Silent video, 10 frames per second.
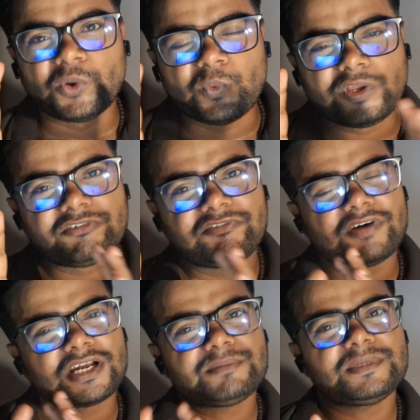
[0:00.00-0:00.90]
when
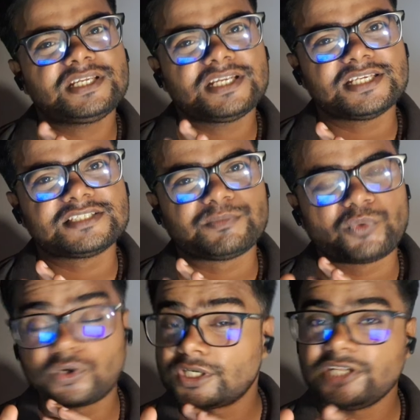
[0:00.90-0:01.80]
Faramir is
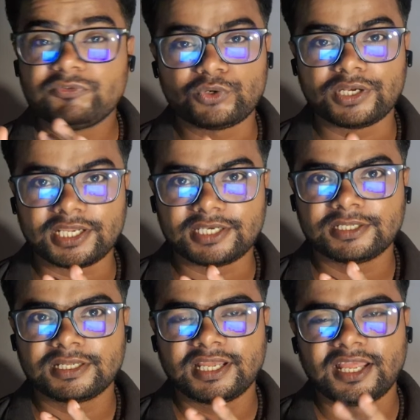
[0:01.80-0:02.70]
mortally
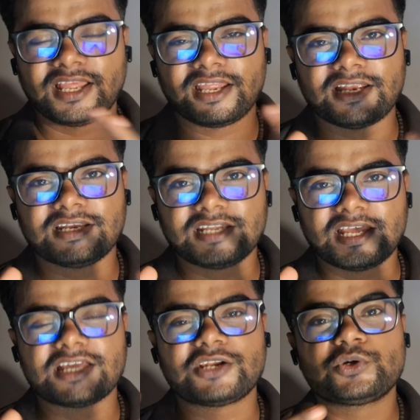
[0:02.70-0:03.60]
wounded and
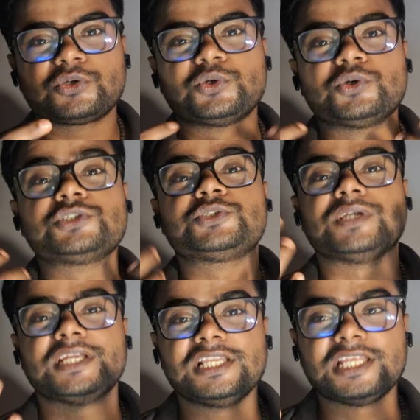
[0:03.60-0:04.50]
Aragorn goes to
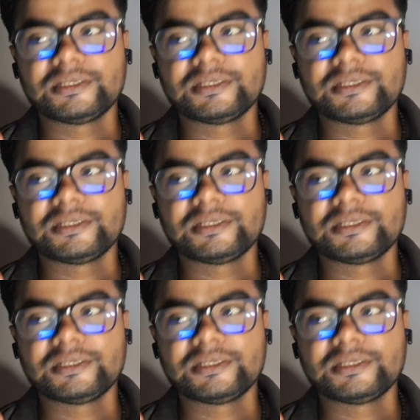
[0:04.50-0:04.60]
heal